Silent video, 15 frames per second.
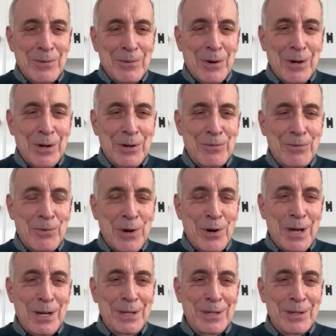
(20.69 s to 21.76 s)
very good
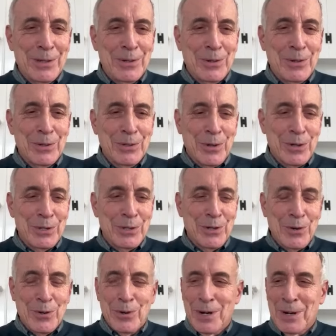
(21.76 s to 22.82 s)
friend who's
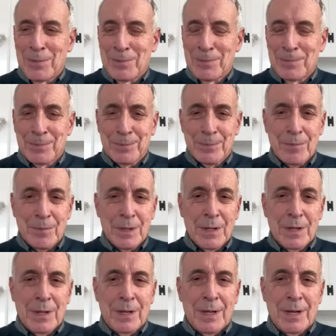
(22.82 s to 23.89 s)
also um,
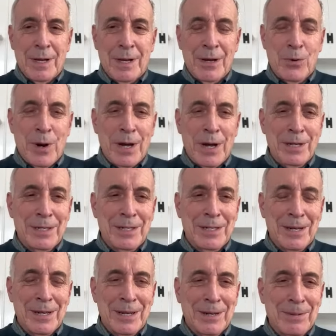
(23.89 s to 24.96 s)
a great
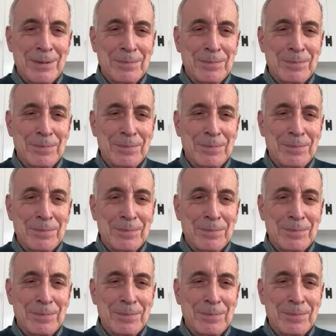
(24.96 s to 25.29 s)
uh,